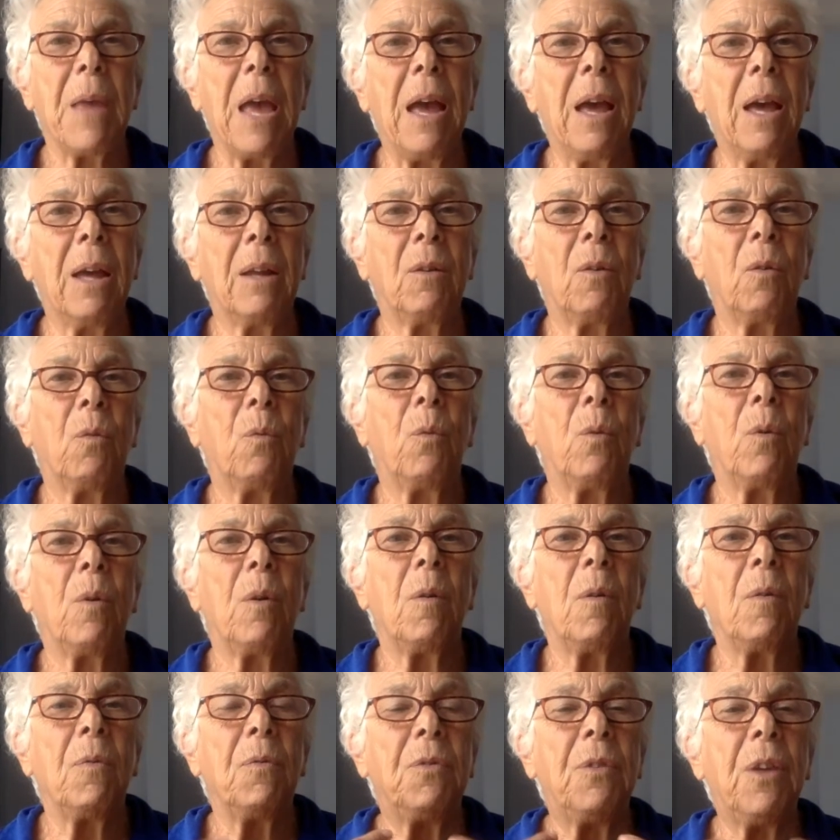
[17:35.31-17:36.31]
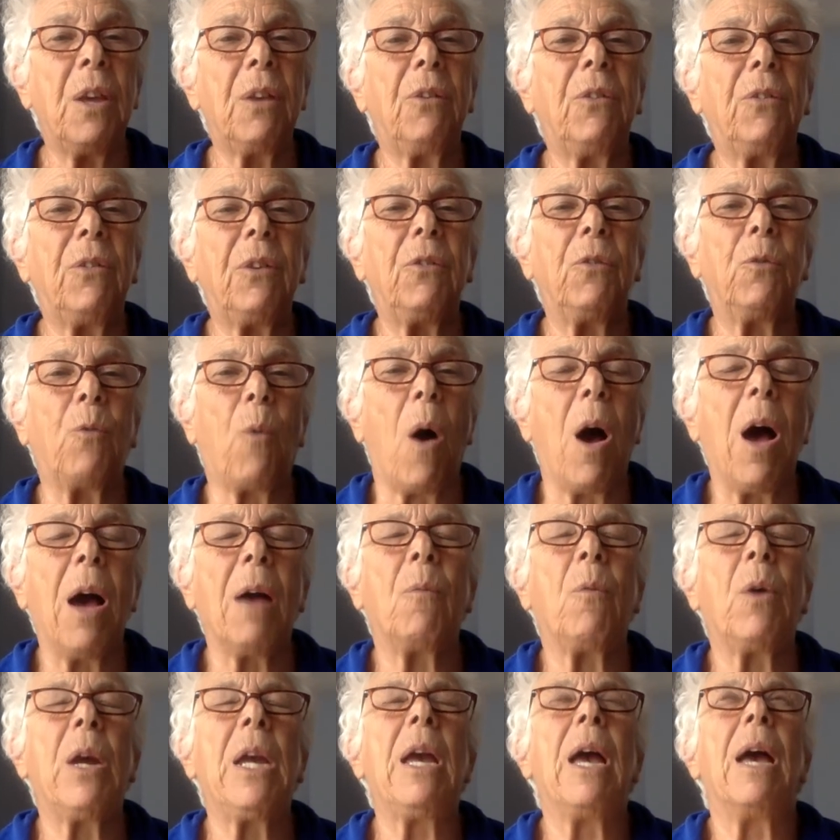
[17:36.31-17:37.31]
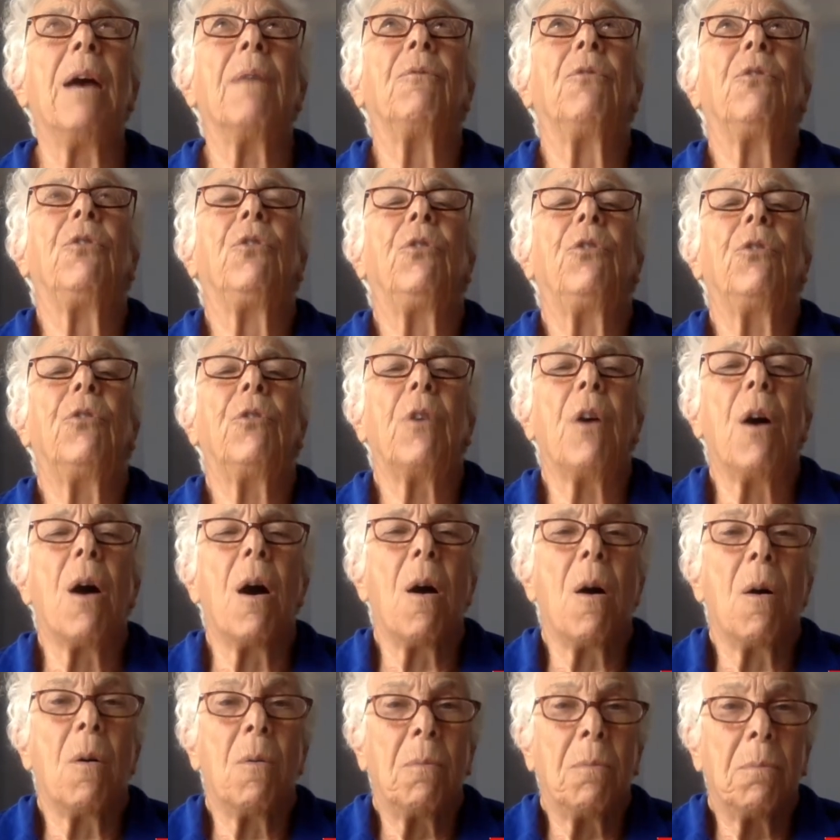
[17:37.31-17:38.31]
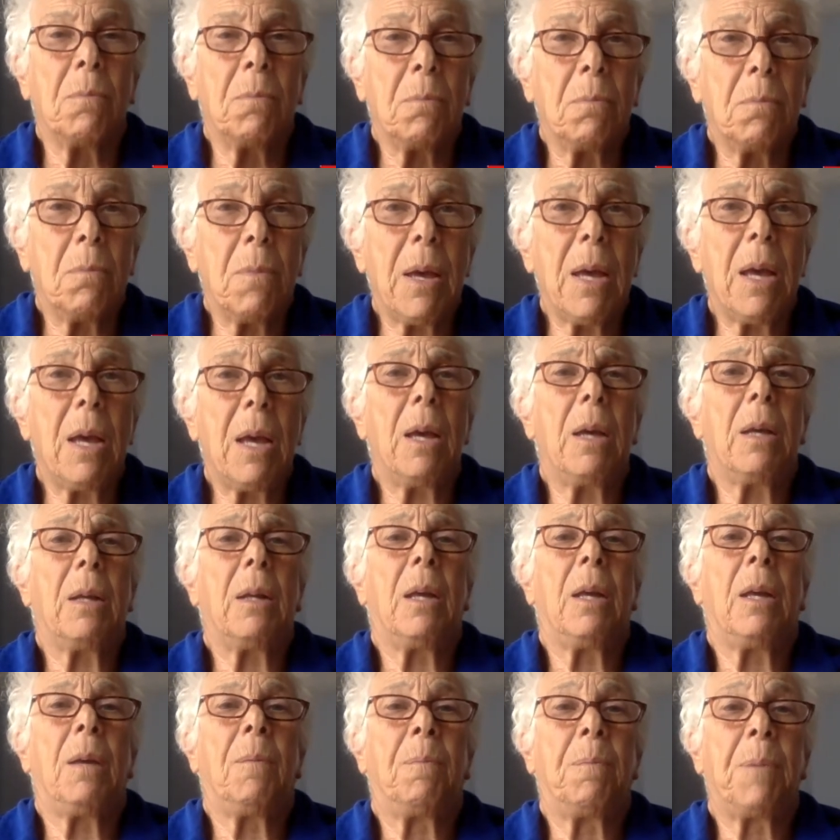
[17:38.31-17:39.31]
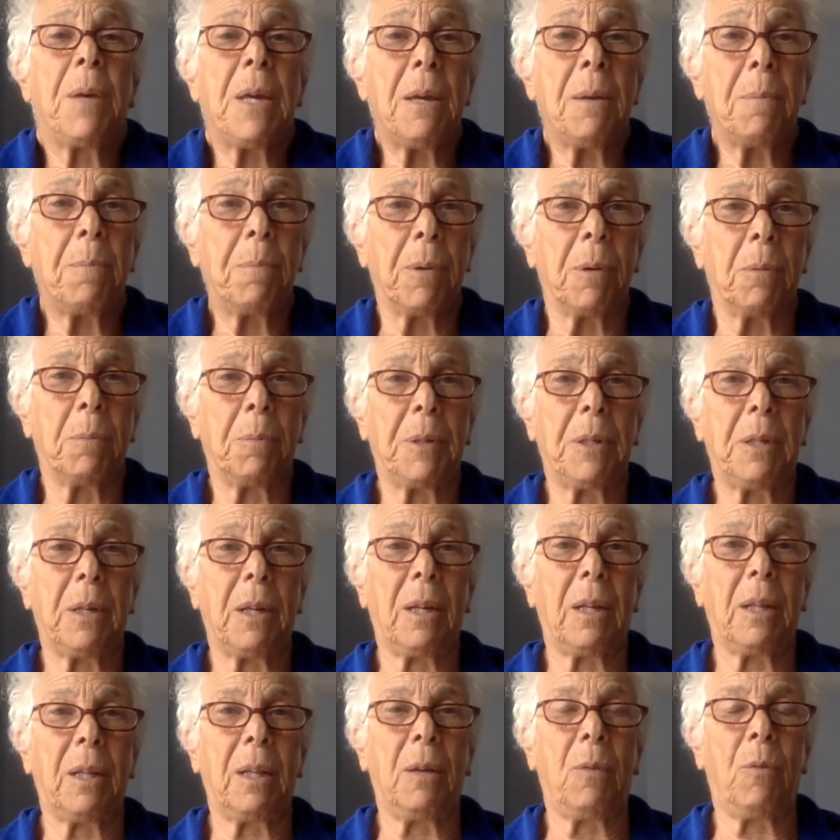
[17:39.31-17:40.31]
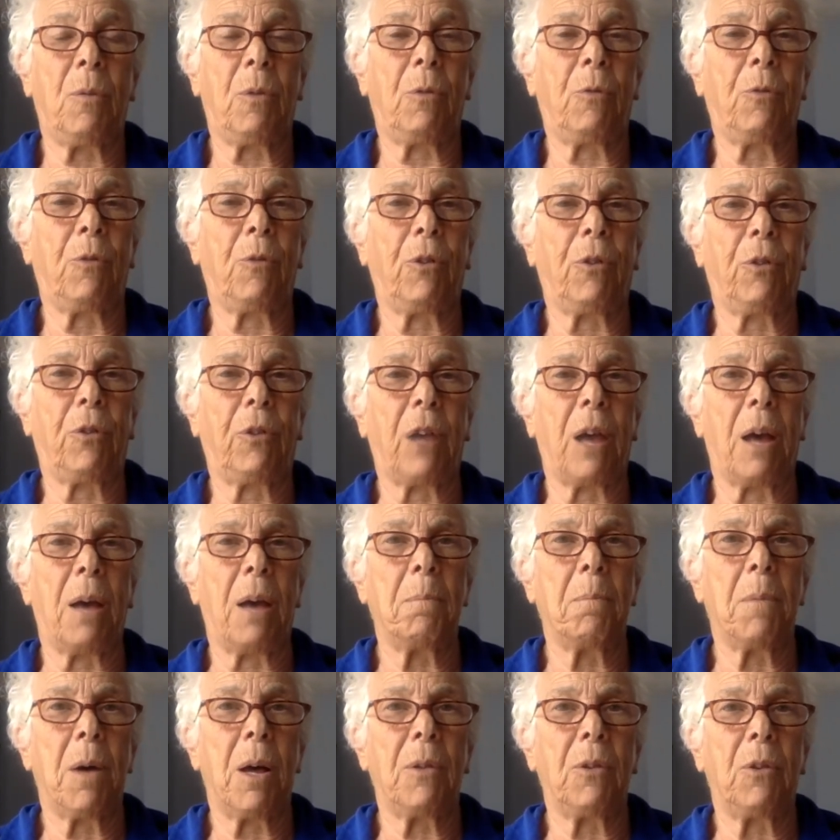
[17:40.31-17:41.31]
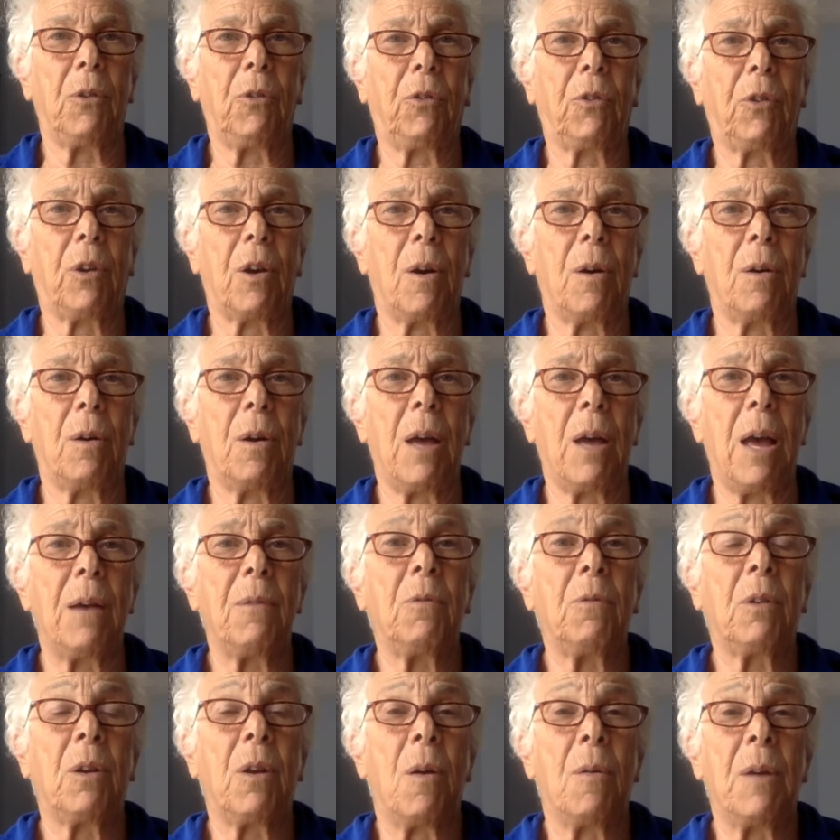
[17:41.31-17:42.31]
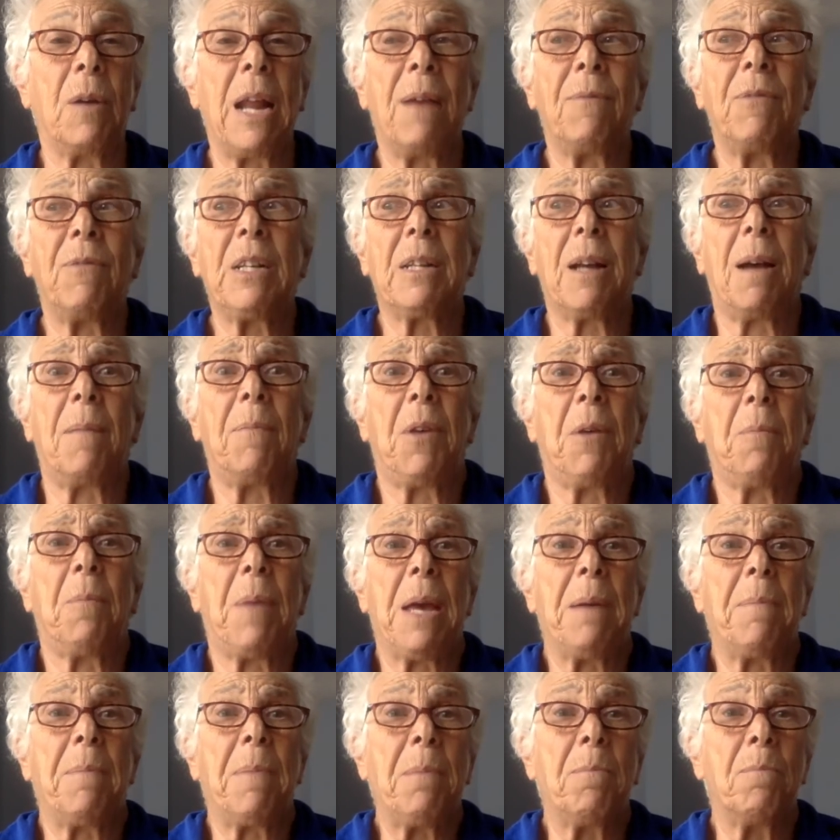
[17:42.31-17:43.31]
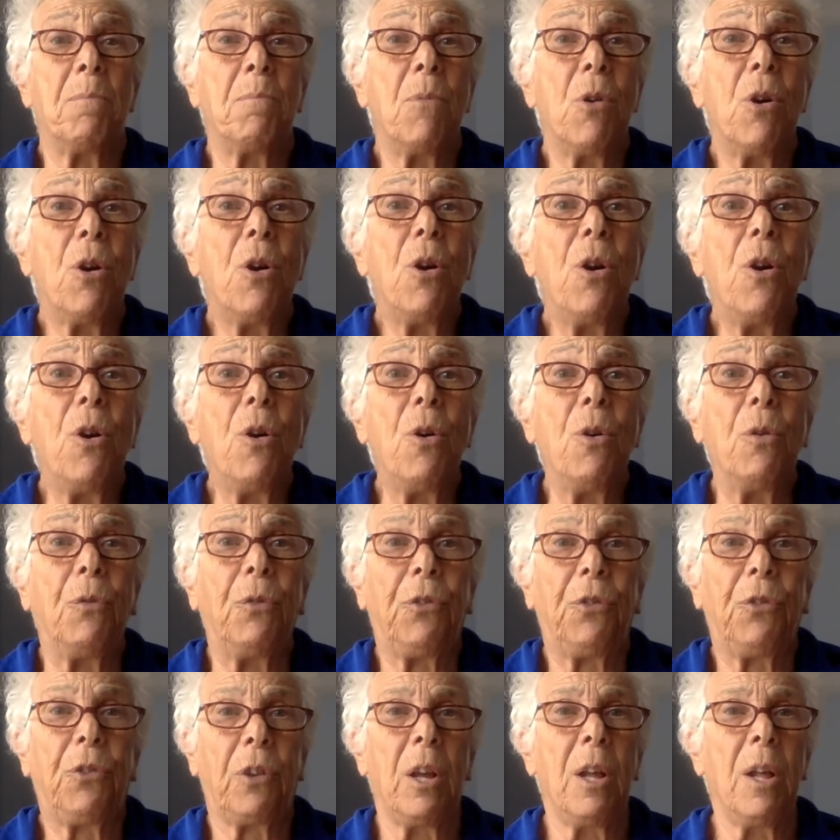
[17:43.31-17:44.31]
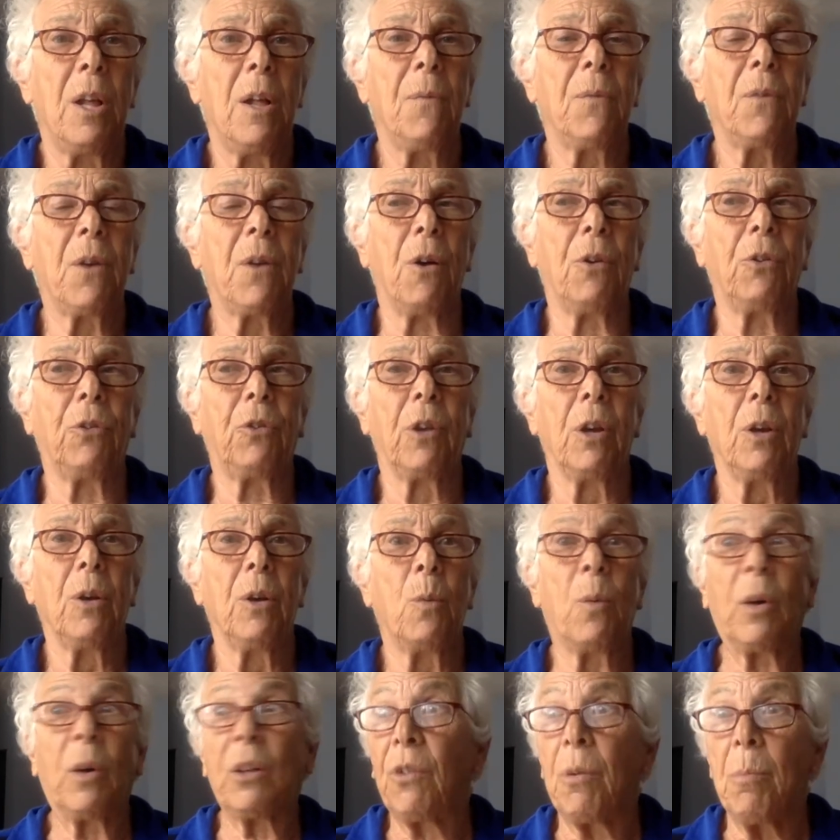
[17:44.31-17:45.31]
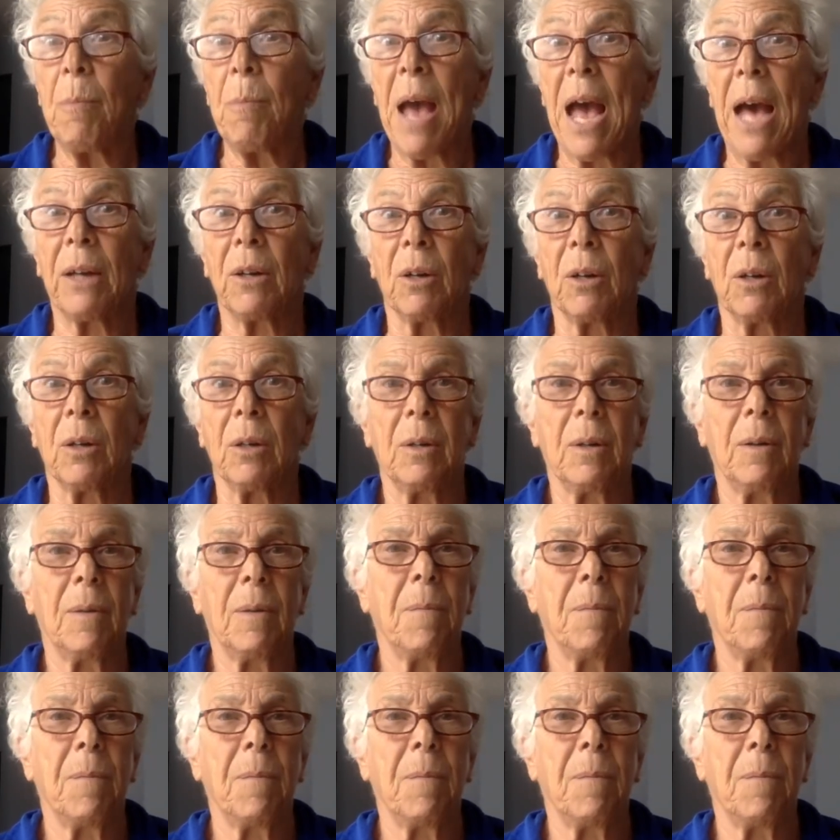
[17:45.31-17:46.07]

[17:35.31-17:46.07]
And this is why we have so many people, particularly with first time mothers, go, going every time their baby moves, goes, What's the matter?